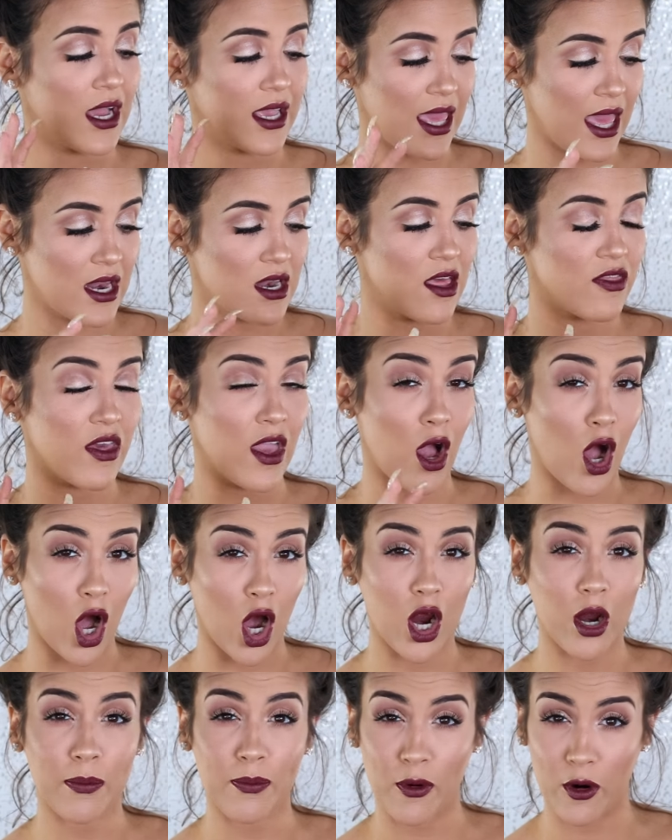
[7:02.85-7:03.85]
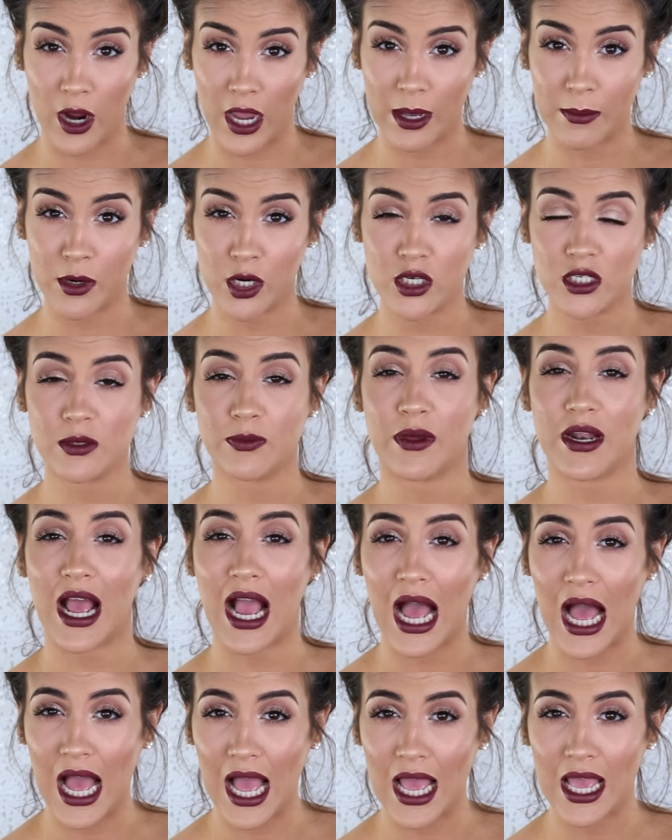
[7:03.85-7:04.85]
Again, they are primers,
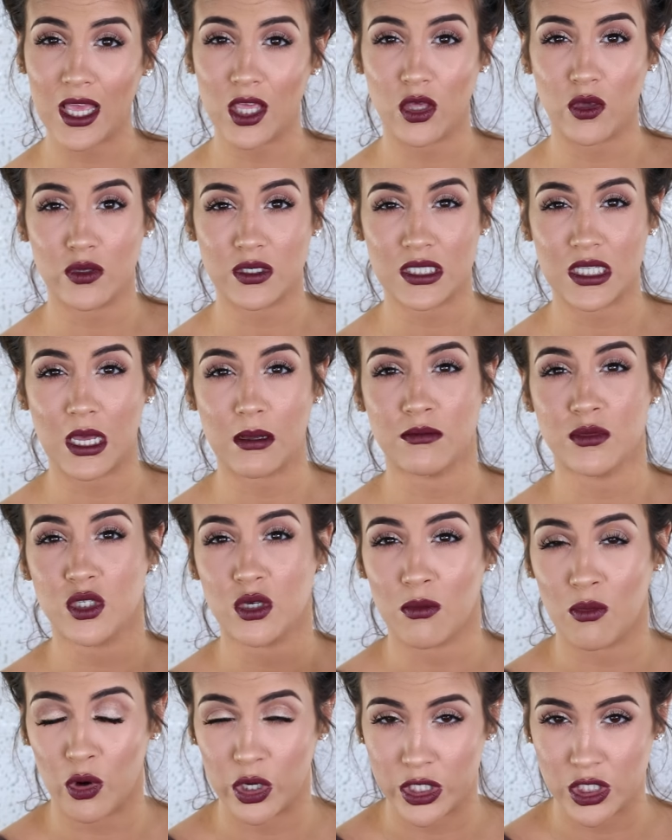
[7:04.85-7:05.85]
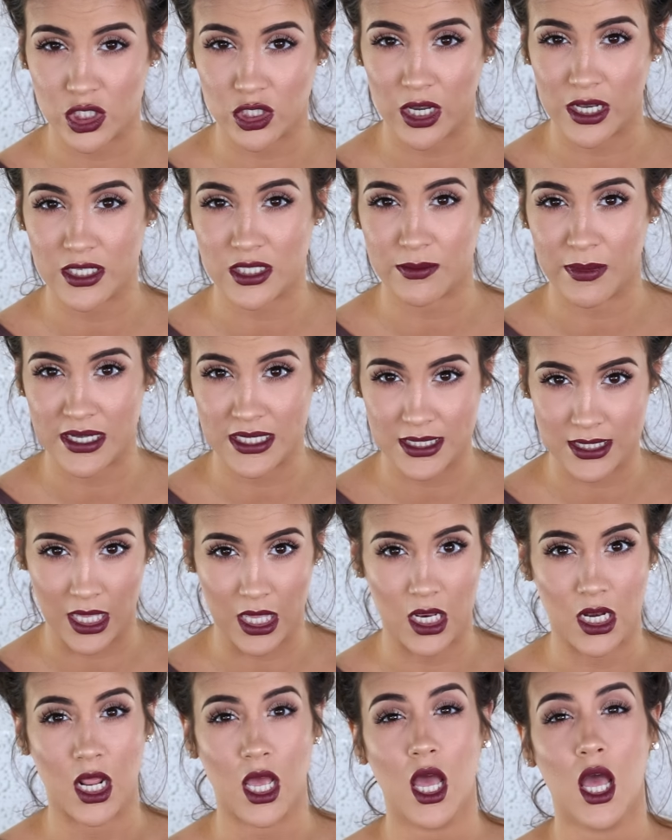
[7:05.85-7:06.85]
but I use them to moisturize my
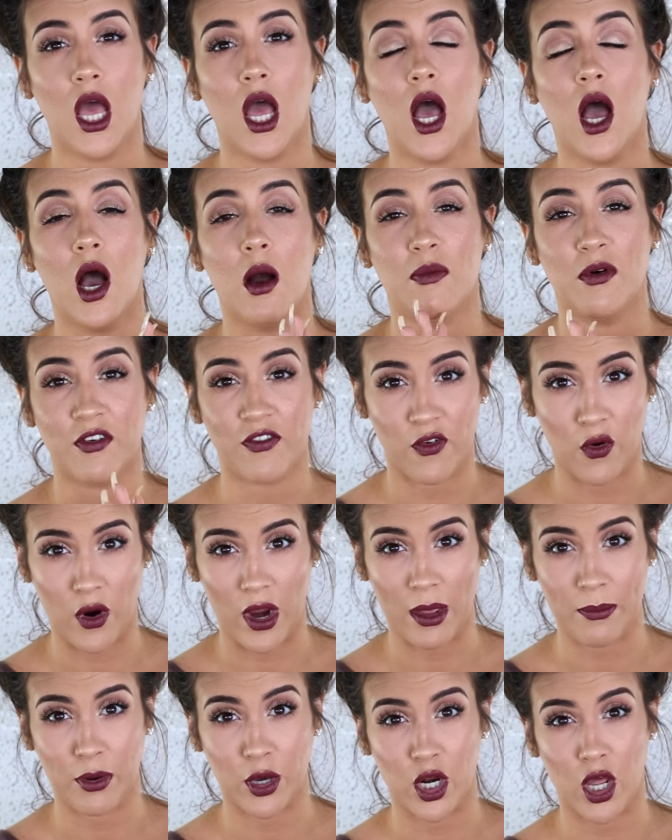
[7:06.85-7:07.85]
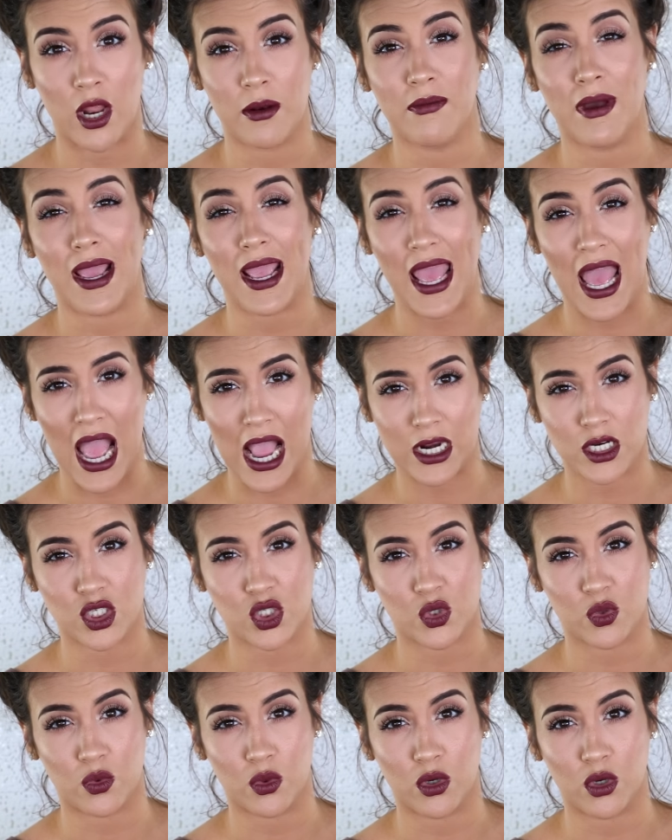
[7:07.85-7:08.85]
skin before I put on my
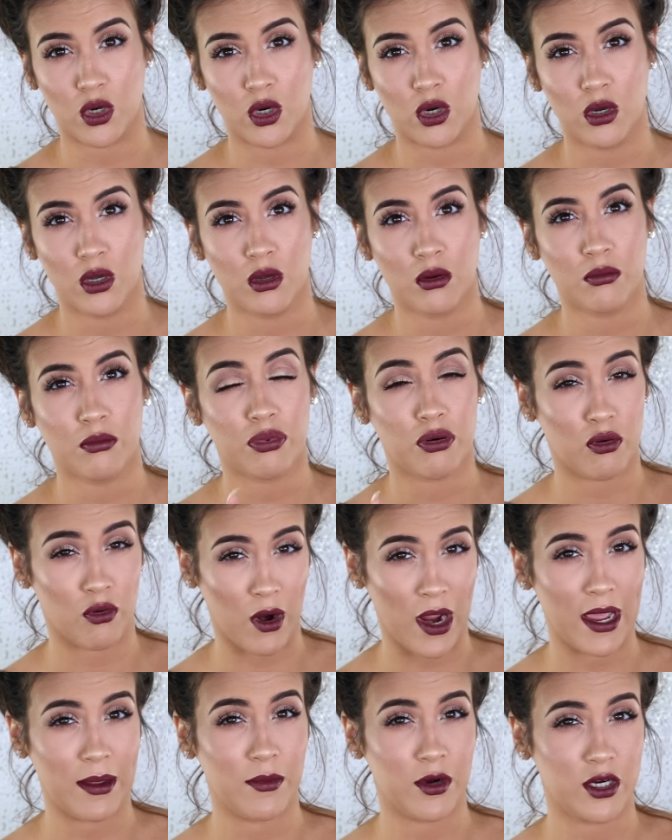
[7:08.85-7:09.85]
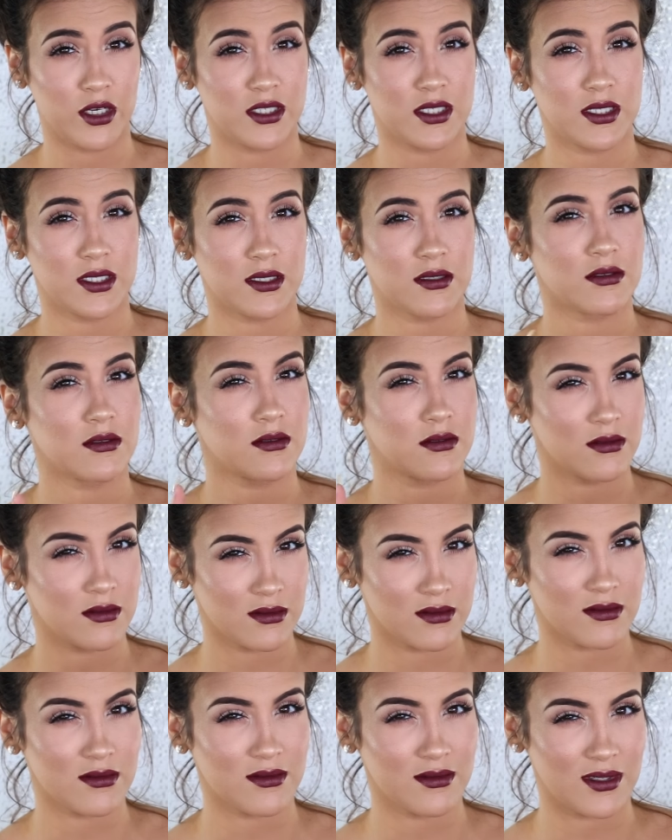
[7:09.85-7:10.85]
actual primers.
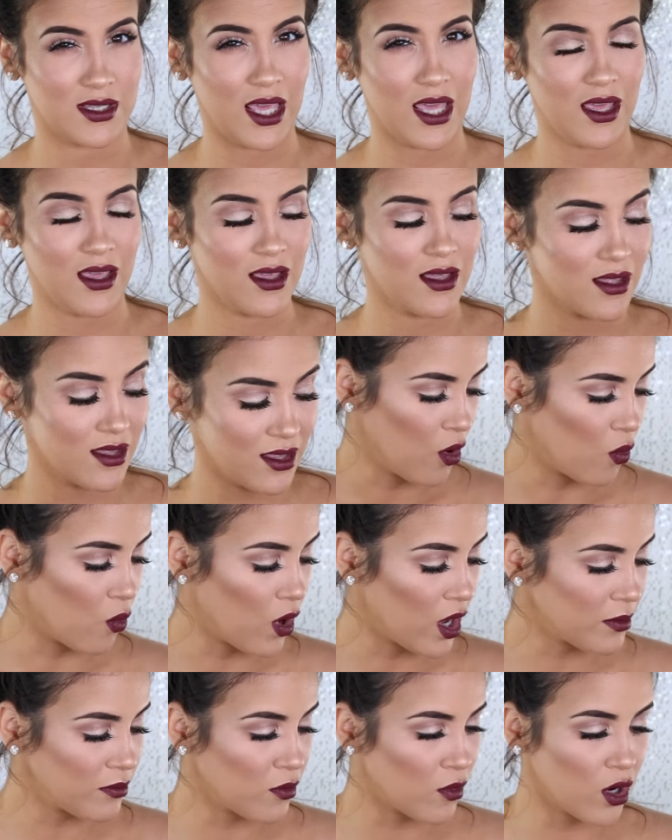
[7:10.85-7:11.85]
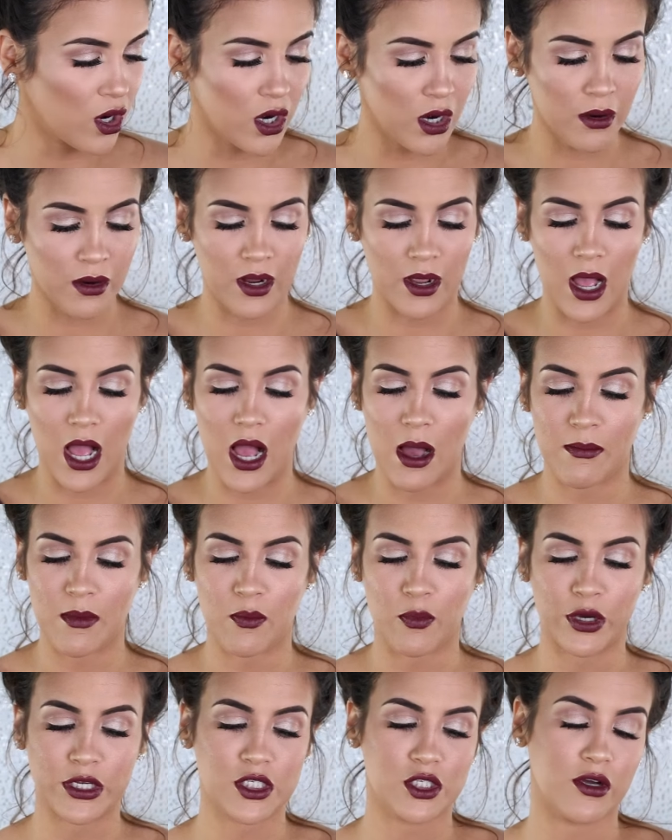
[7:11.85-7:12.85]
Yeah. One more um,
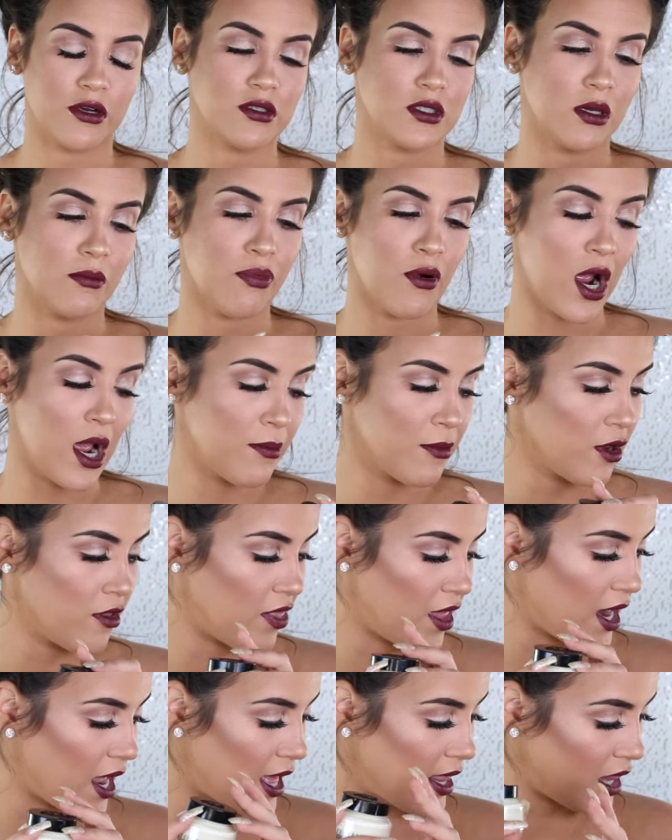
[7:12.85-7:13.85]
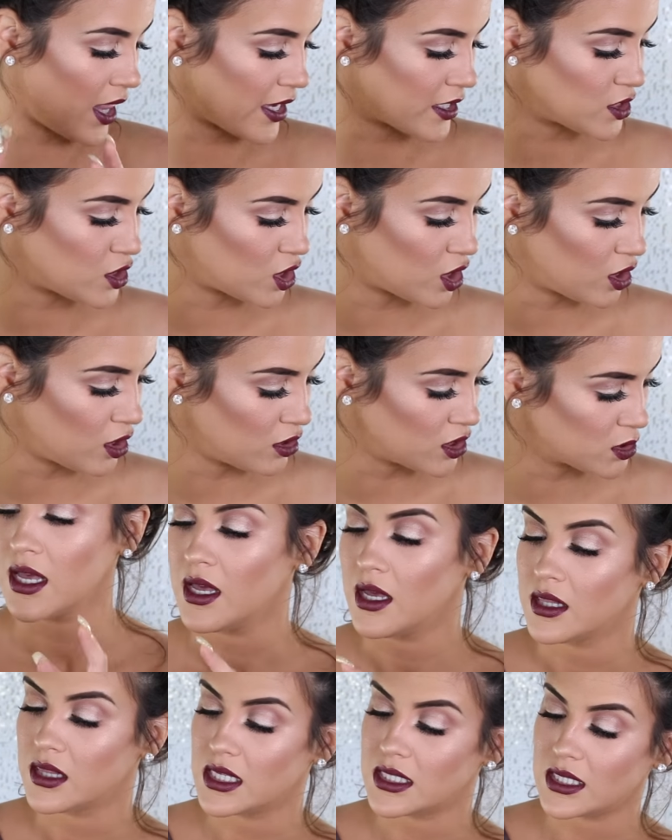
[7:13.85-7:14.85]
moisturizing primer that I like to use.
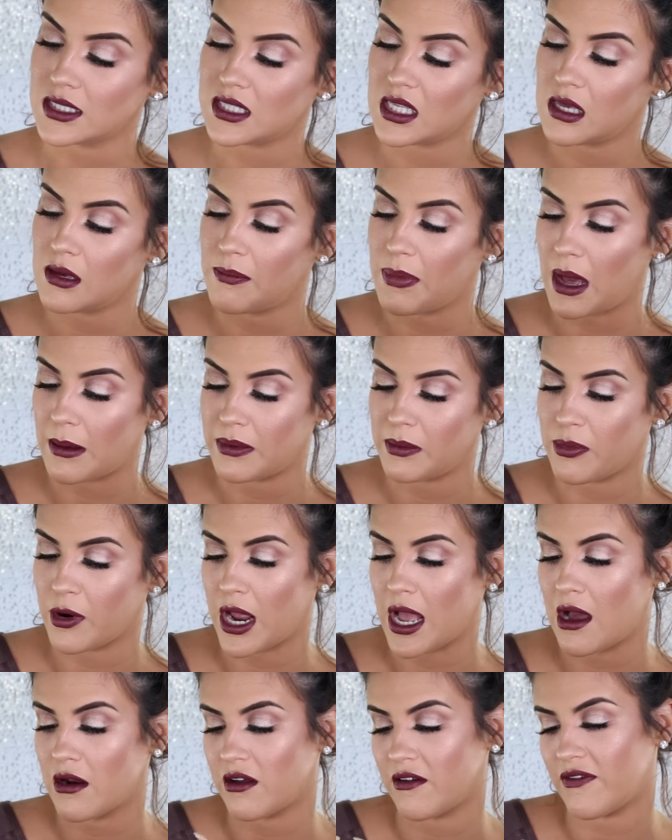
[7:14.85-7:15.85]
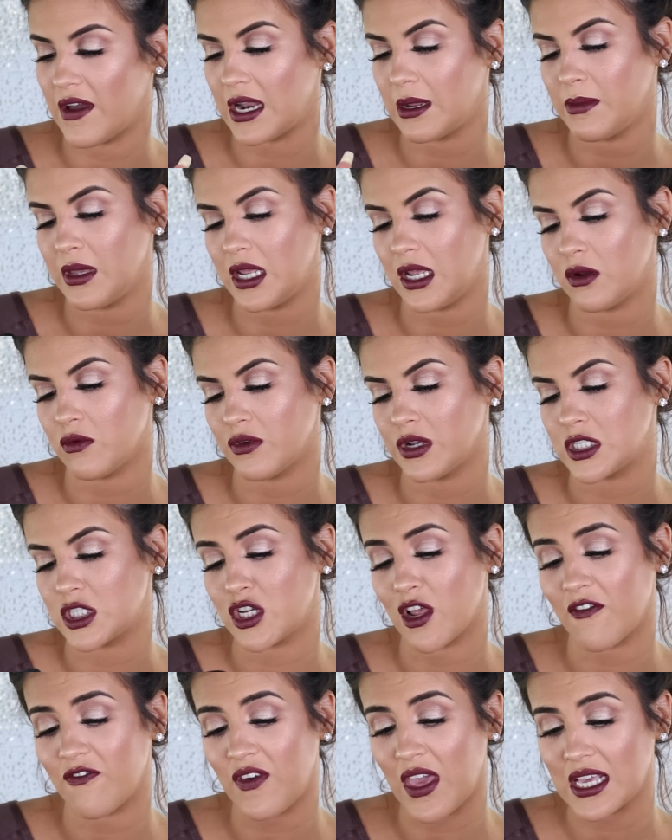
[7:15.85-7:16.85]
This is the Bobbi Brown Vitamin
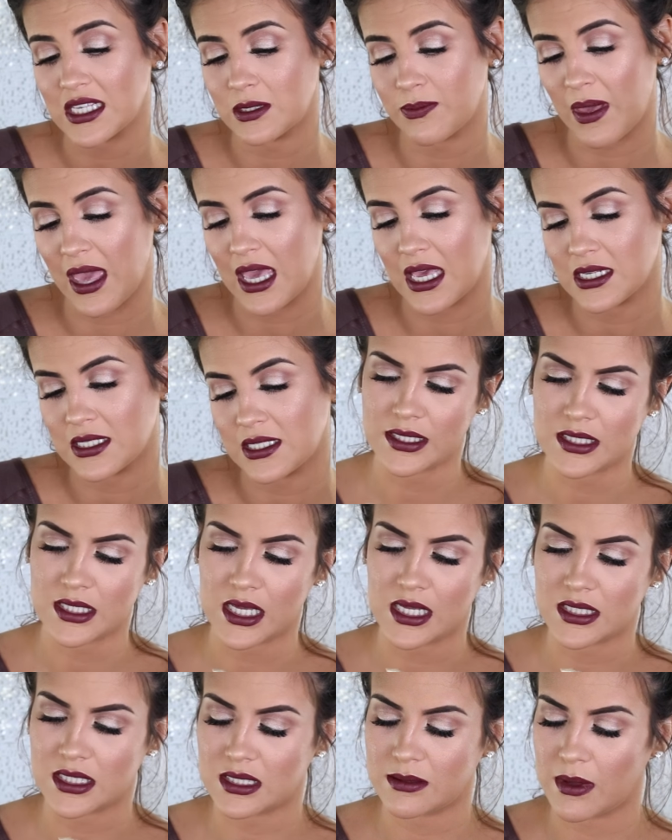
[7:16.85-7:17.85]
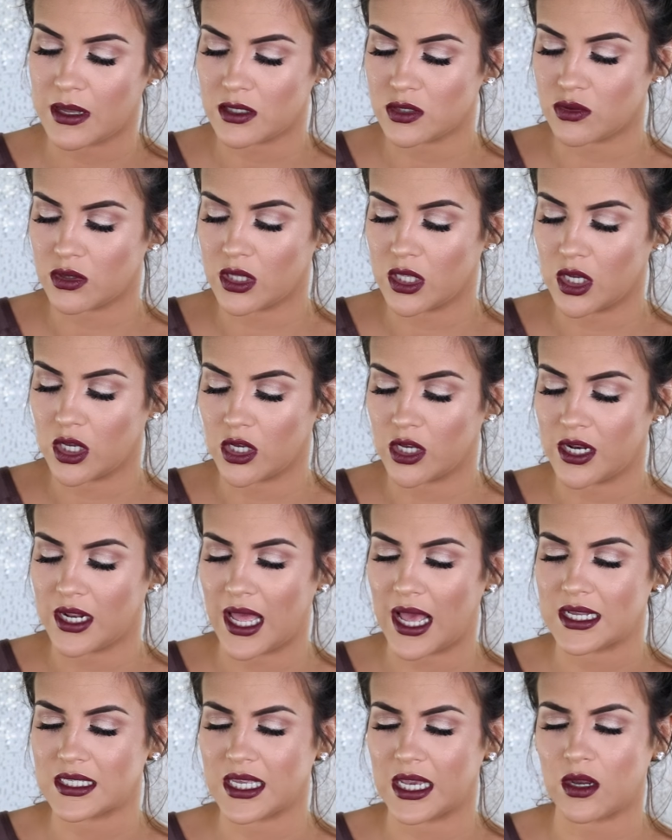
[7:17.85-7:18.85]
Enriched Face Base. It smells really good.
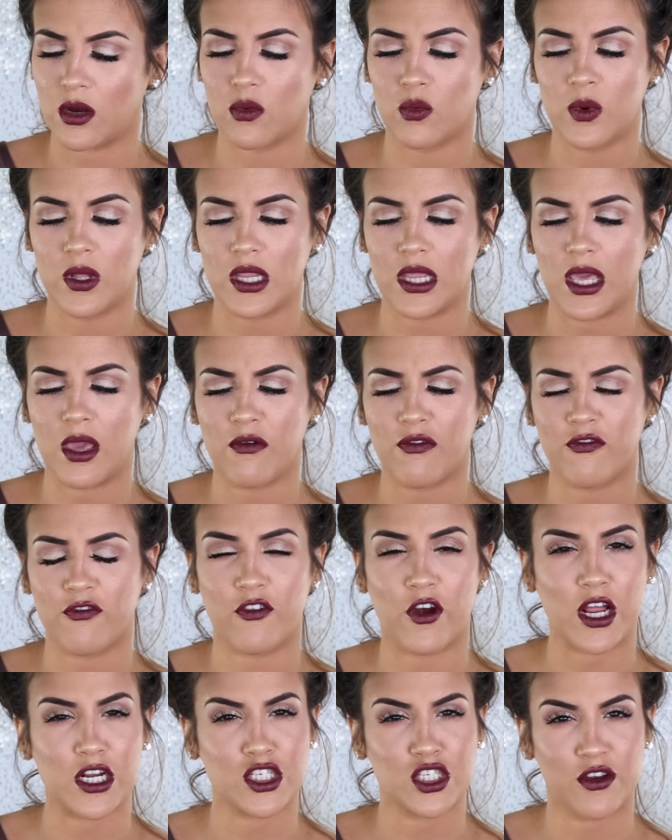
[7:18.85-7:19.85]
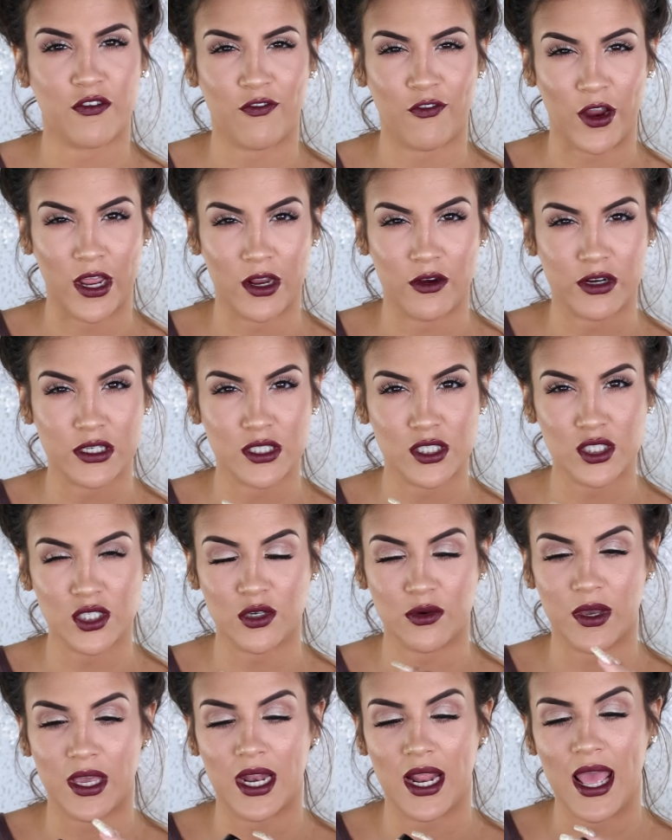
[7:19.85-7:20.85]
It has like a really fresh fragrance
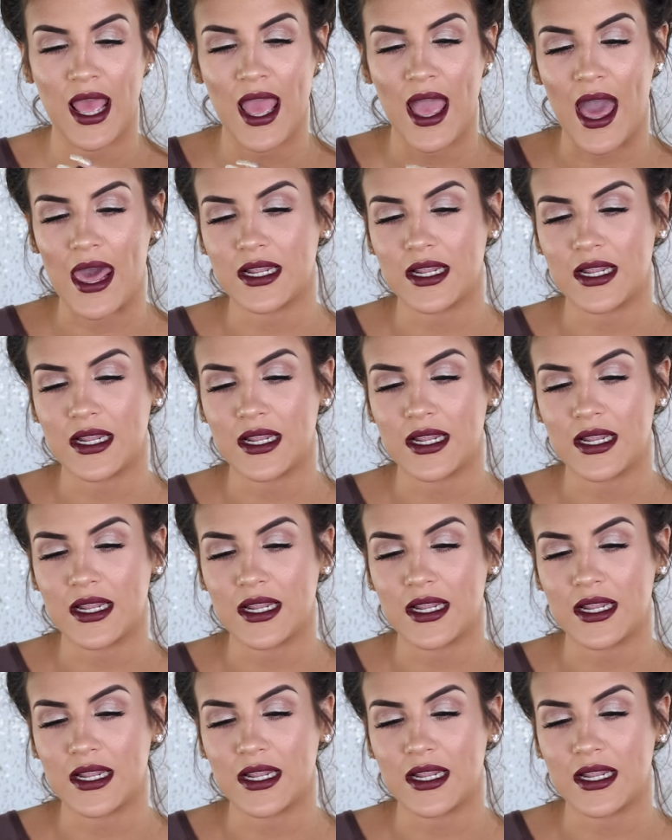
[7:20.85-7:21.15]
to it.